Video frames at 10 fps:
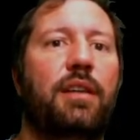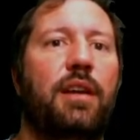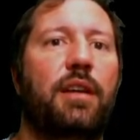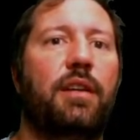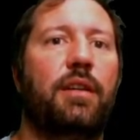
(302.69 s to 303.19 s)

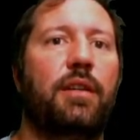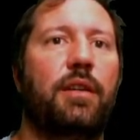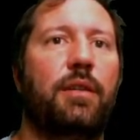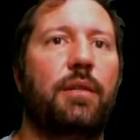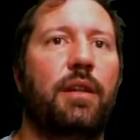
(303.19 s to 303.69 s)
and you
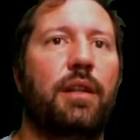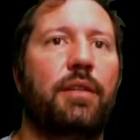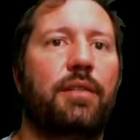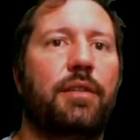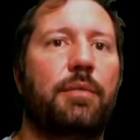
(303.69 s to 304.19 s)
know
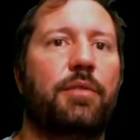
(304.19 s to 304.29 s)
some of